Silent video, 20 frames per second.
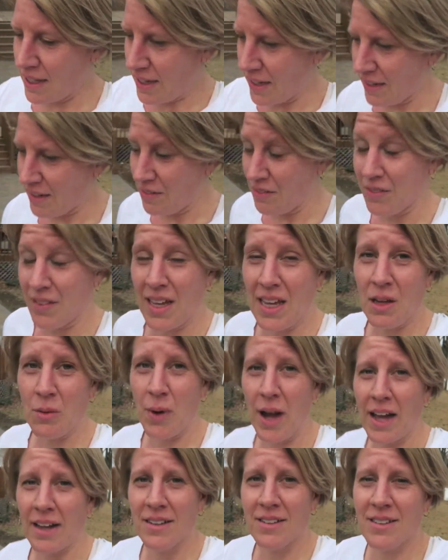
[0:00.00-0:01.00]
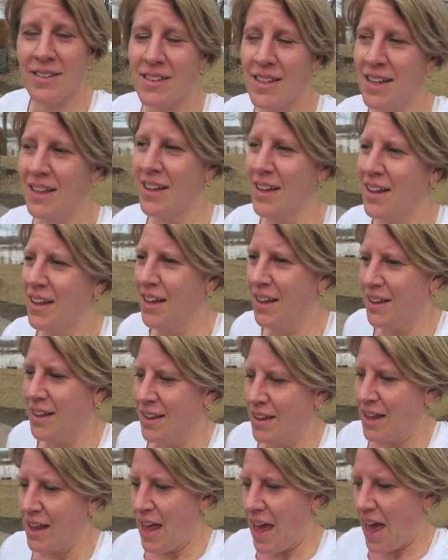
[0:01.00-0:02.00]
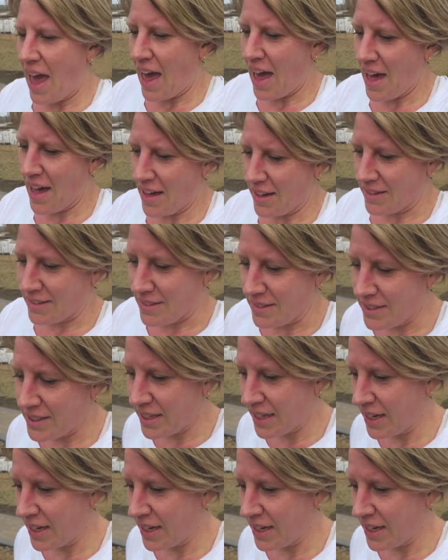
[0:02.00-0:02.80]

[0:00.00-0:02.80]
in Key West. And